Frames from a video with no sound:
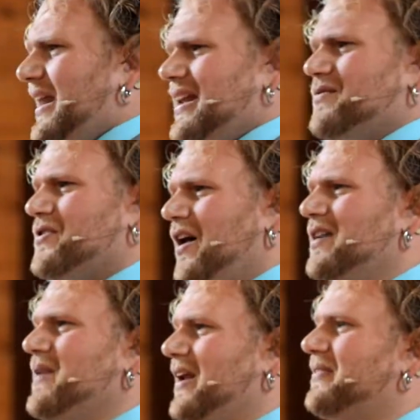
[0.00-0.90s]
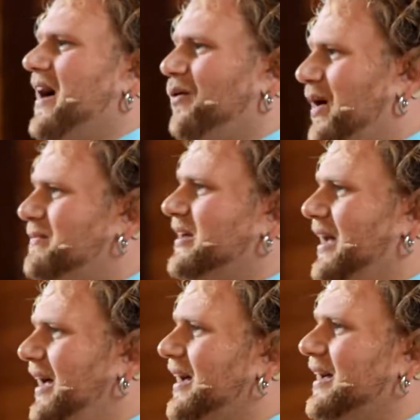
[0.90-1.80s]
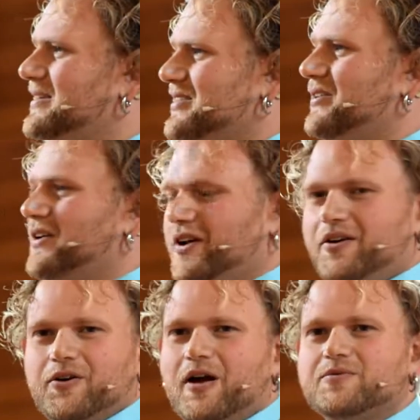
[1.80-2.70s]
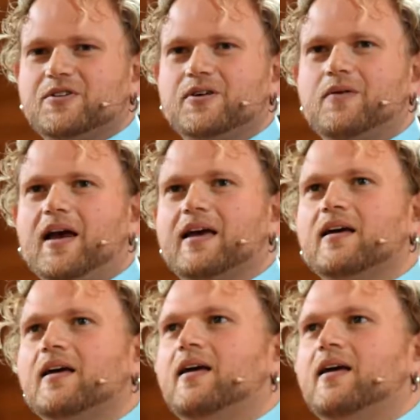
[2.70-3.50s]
had never thought about it that way, but yeah, I guess, yeah, you're absolutely right.